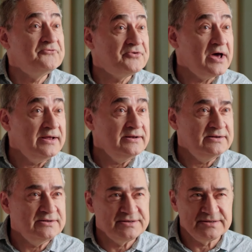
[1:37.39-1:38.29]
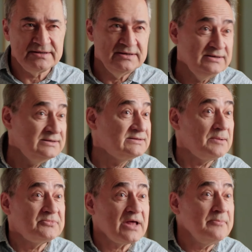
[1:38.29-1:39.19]
friends,
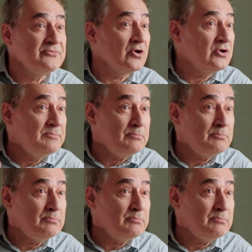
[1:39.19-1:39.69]
sometimes an